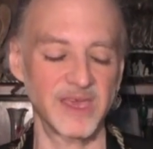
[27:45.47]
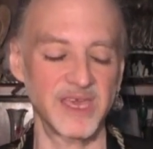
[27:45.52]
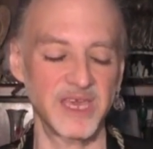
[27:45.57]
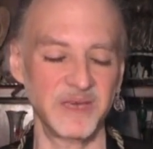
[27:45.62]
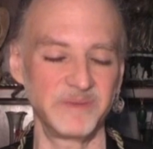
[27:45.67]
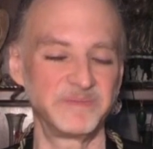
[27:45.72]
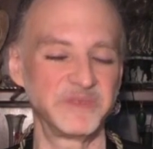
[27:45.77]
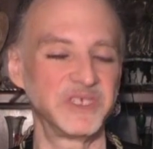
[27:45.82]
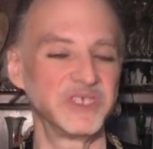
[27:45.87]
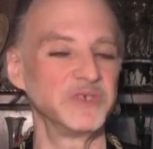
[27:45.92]

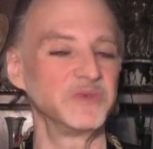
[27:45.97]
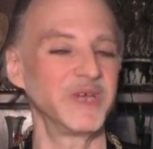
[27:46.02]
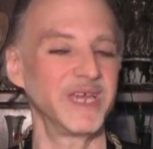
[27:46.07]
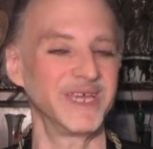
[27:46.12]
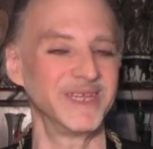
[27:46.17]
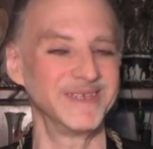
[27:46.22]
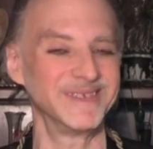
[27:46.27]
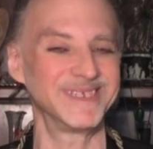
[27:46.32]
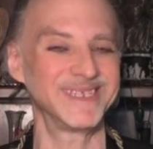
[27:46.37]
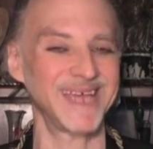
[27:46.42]
keeps you
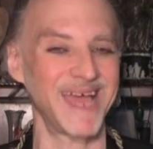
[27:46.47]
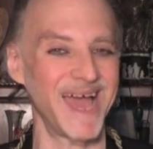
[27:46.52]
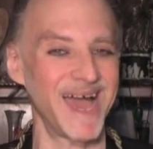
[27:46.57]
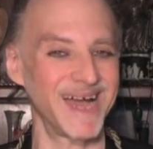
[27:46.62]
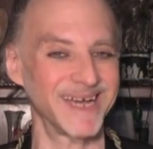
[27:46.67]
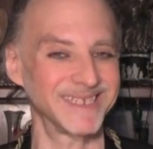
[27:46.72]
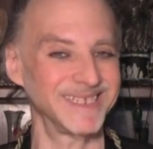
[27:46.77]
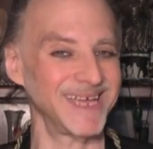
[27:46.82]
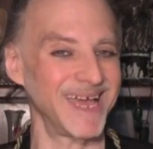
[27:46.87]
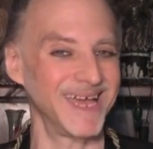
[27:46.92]

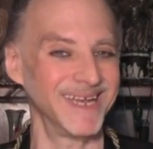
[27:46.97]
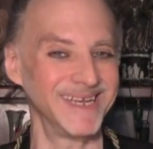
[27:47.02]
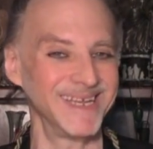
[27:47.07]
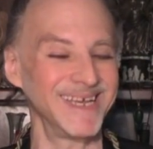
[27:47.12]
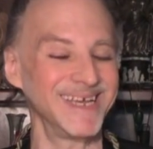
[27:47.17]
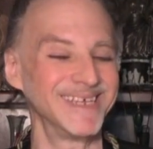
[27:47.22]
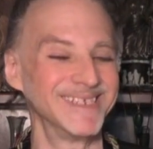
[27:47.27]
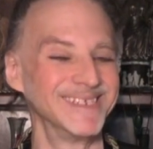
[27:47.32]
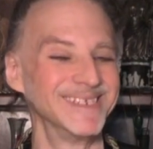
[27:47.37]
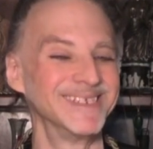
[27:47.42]
intact
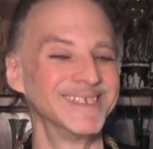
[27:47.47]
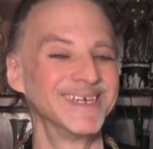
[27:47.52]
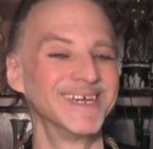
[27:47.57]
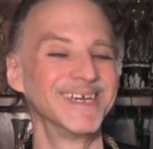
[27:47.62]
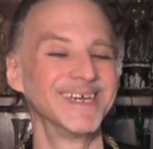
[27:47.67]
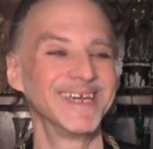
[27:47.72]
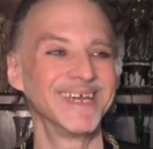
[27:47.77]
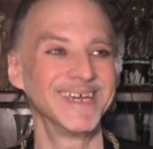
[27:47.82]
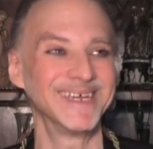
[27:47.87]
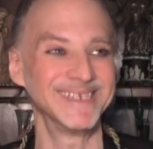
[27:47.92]
and
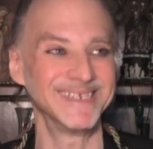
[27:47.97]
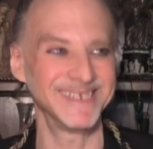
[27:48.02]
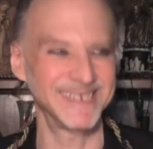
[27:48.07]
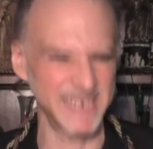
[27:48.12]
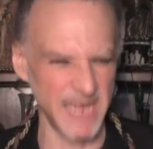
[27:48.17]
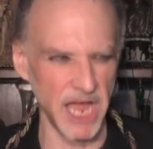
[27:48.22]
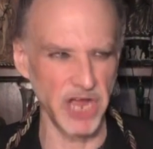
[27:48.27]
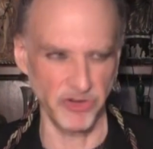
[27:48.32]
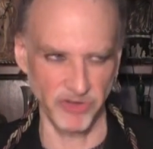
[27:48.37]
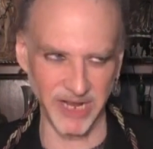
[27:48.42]
in
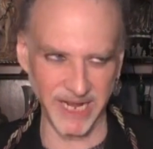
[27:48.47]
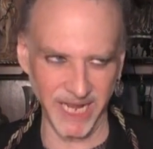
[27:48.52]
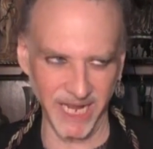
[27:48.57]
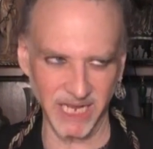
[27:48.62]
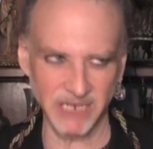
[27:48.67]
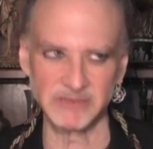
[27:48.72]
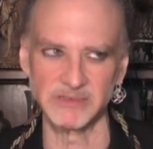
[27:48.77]
integrity,